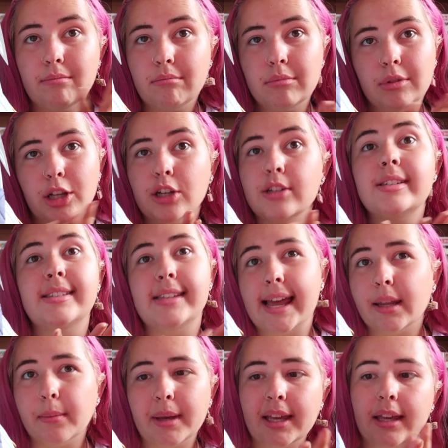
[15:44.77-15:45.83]
looks
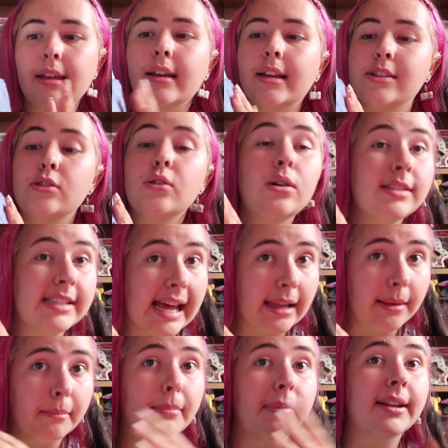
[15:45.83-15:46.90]
denim-y. It's not
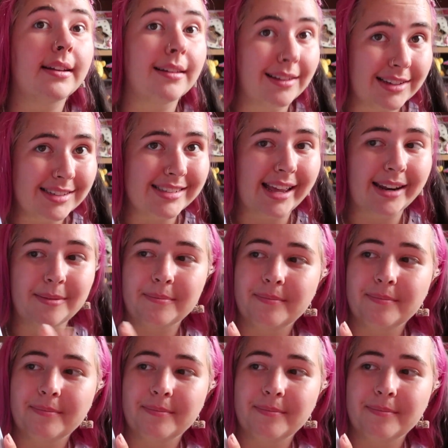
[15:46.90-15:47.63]
denim, but it looks denim.